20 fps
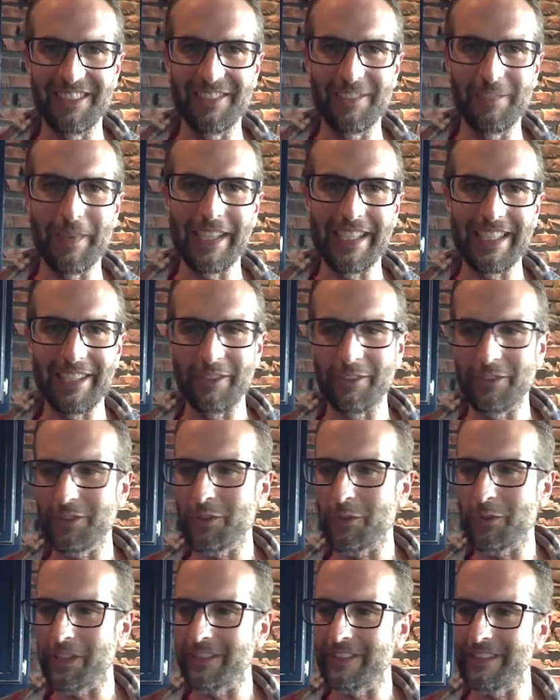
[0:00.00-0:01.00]
mending your own
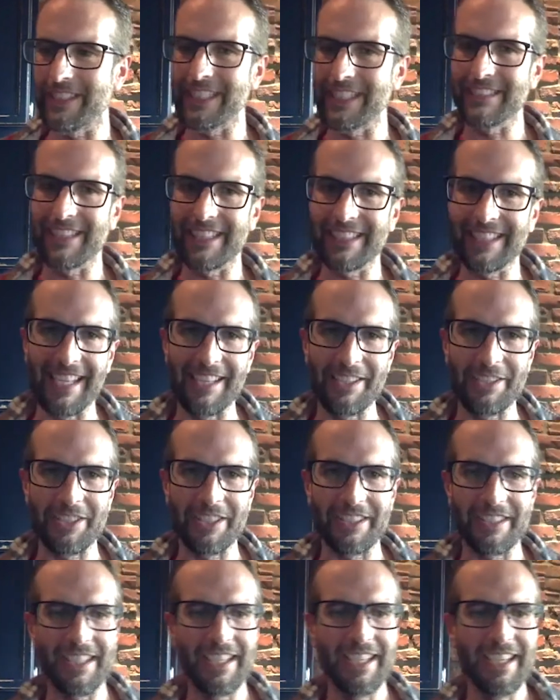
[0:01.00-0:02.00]
soil and things like that it's
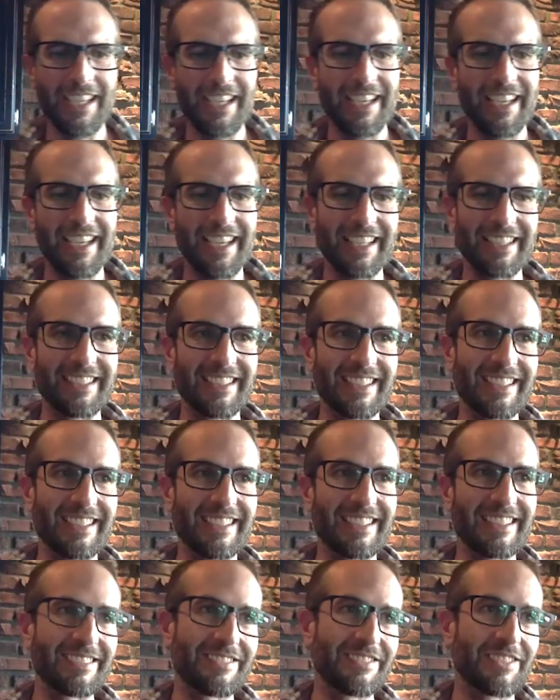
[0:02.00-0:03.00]
just it's
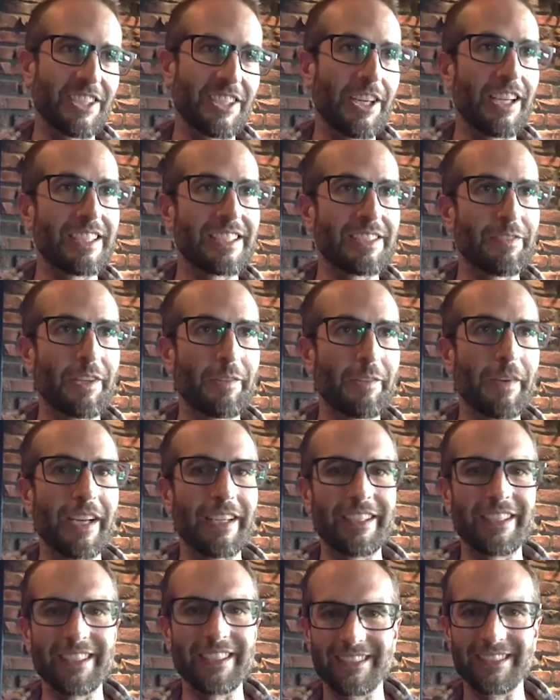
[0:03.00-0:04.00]
a cause of our
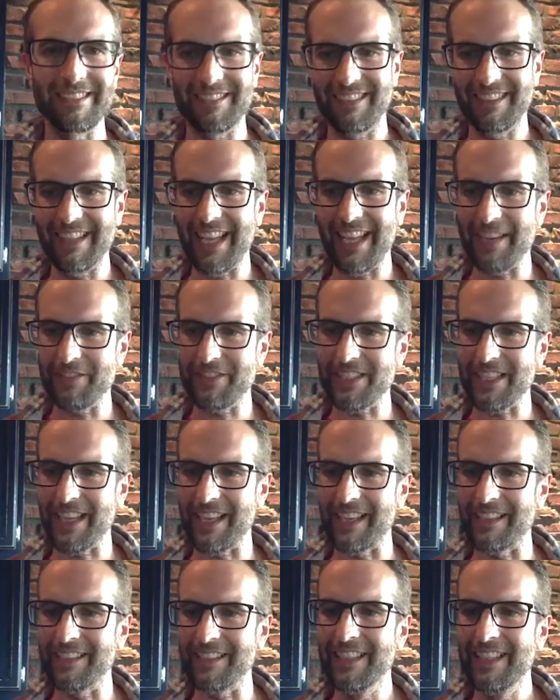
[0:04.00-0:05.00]
modern
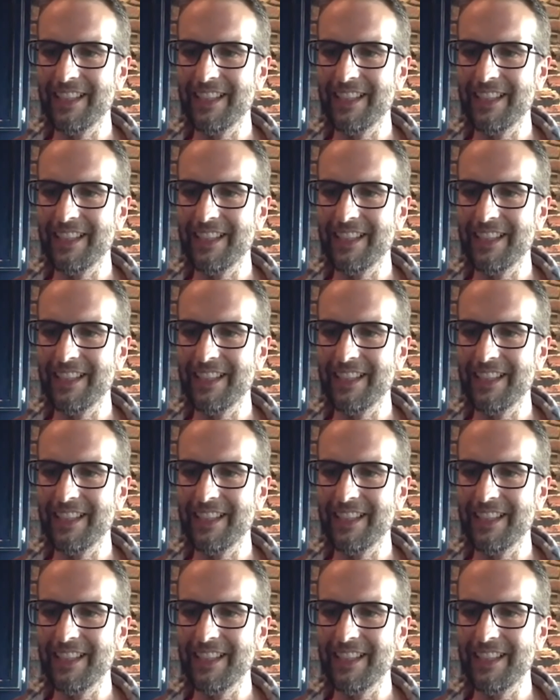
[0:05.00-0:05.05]
lifestyle